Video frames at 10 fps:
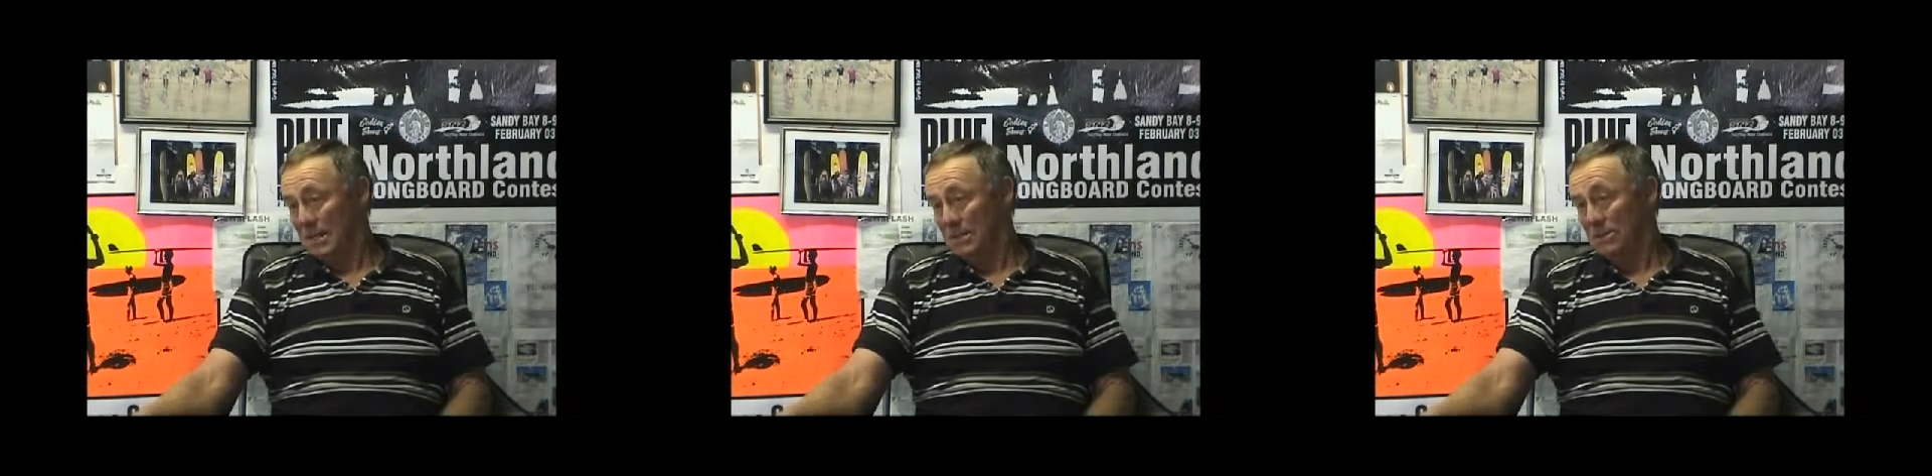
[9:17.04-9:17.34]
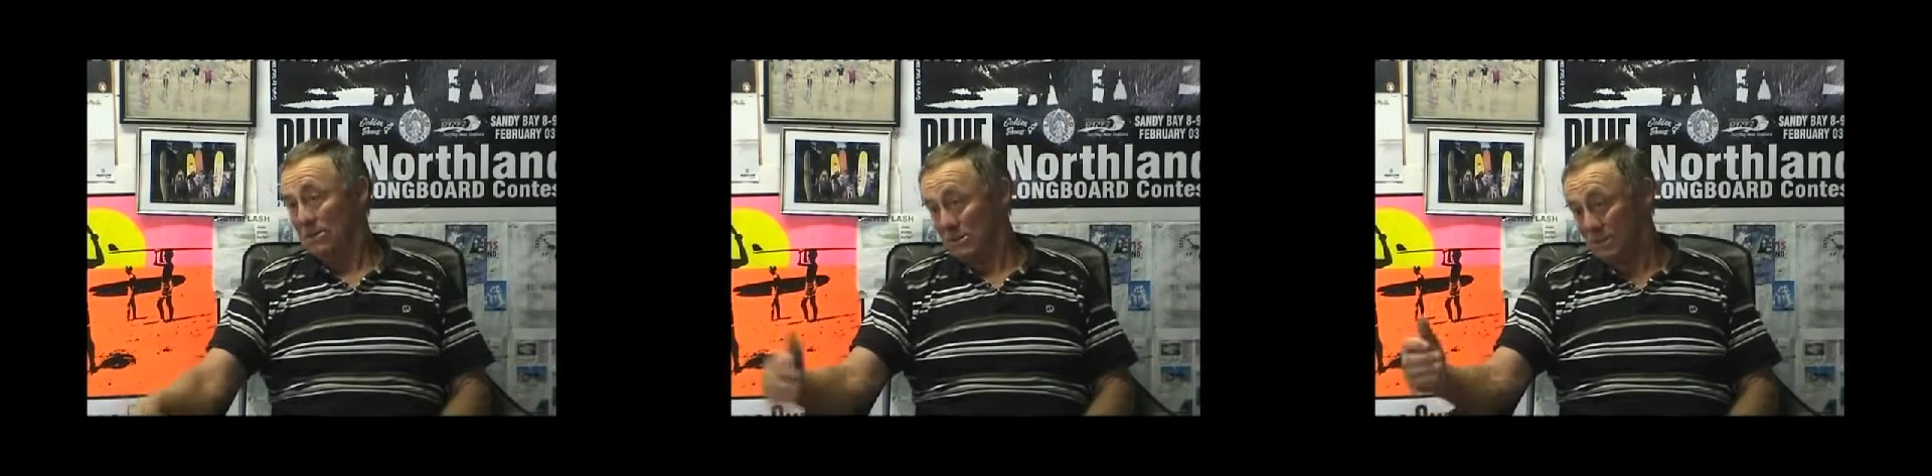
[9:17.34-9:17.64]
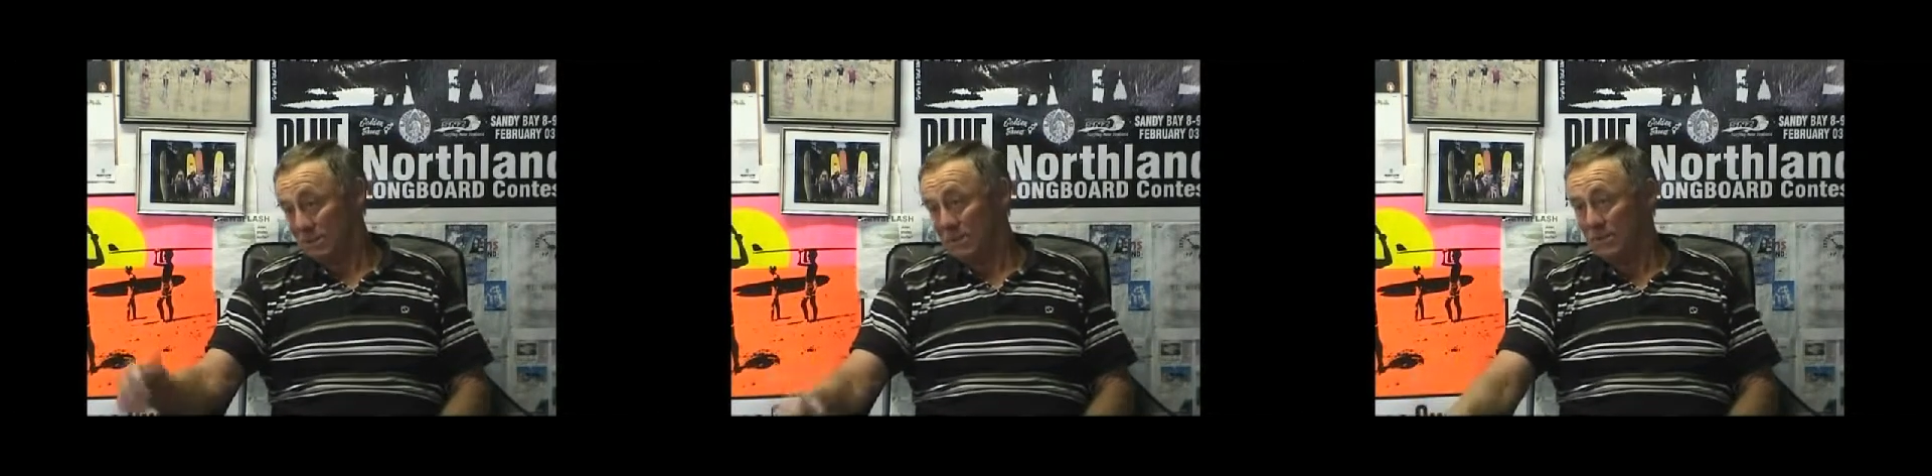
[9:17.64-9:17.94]
and so I
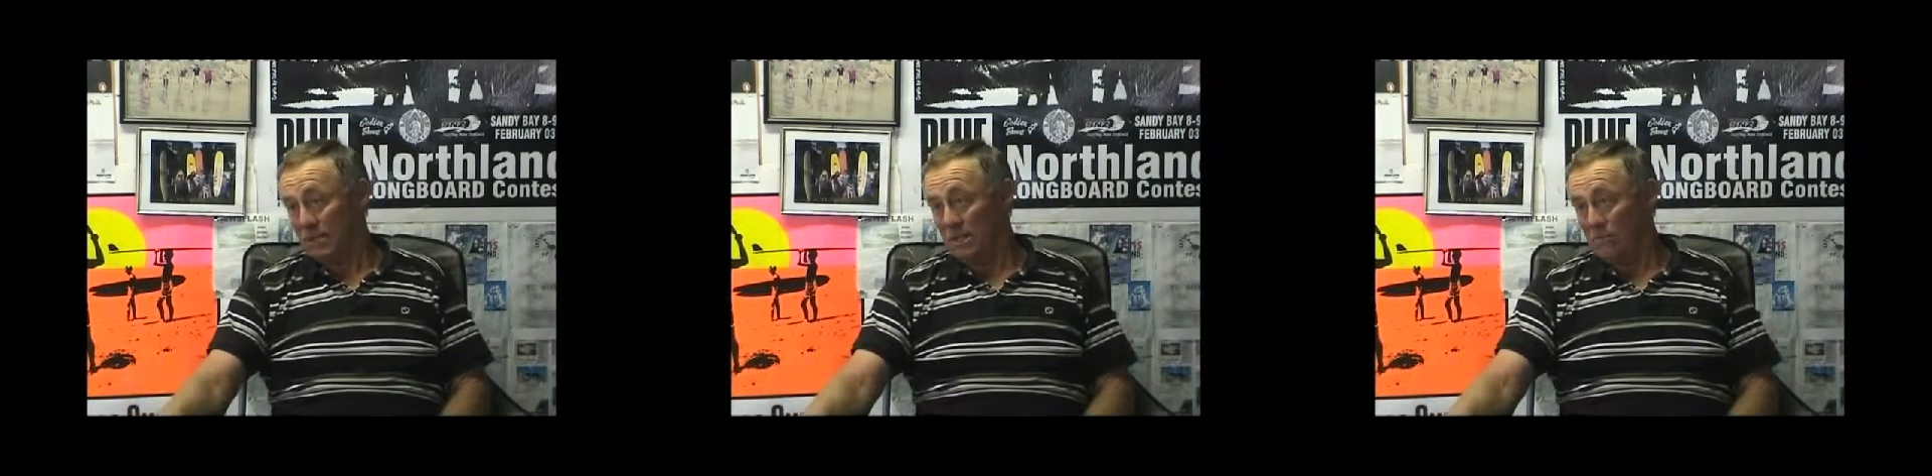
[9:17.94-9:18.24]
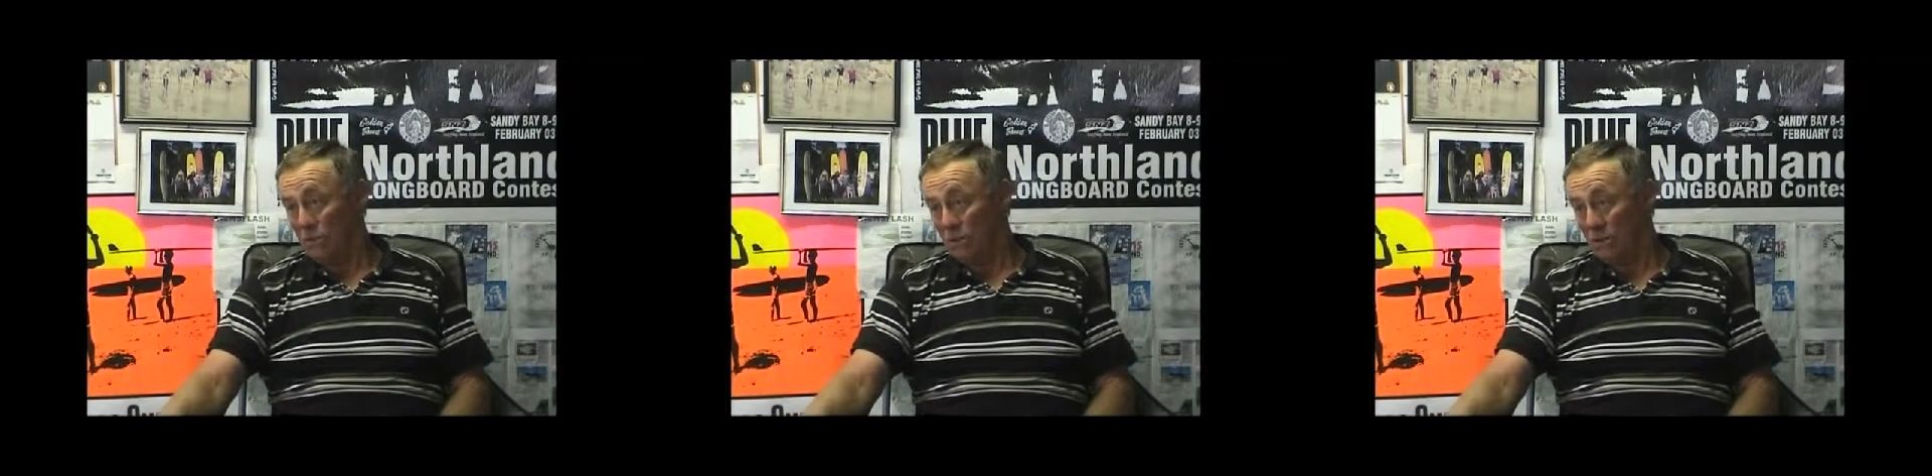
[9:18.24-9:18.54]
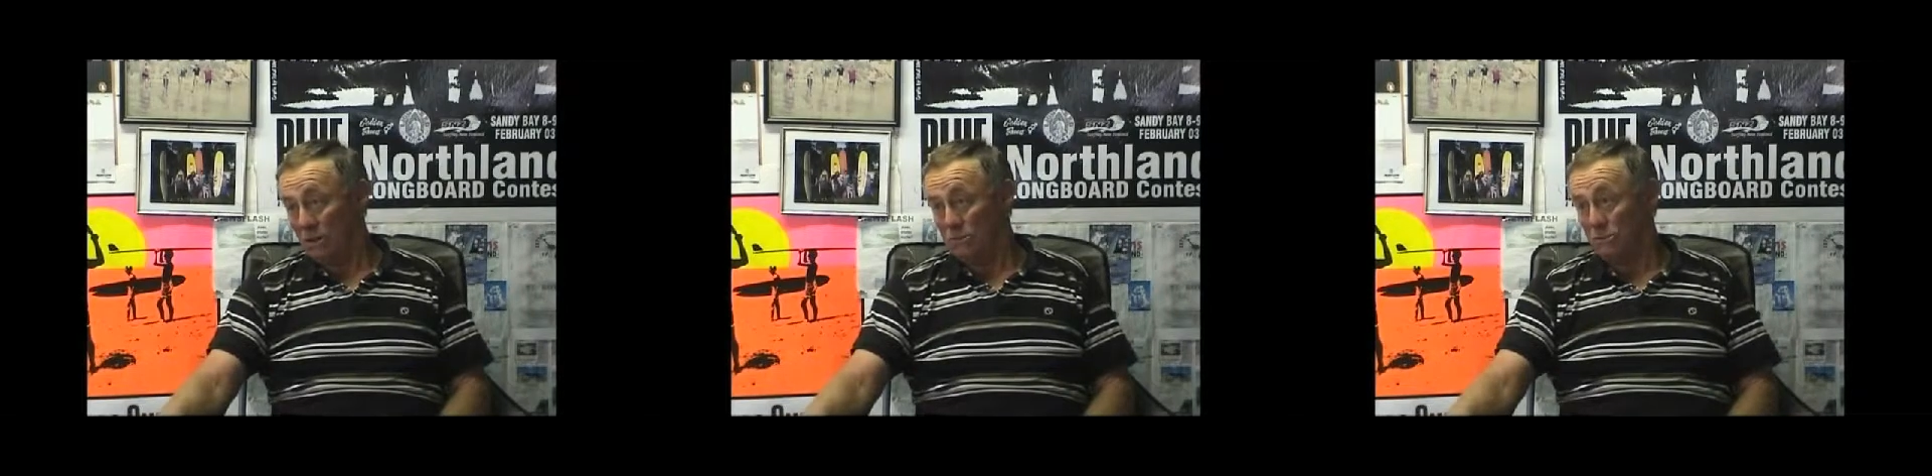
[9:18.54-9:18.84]
just gives a Lenny board, I'll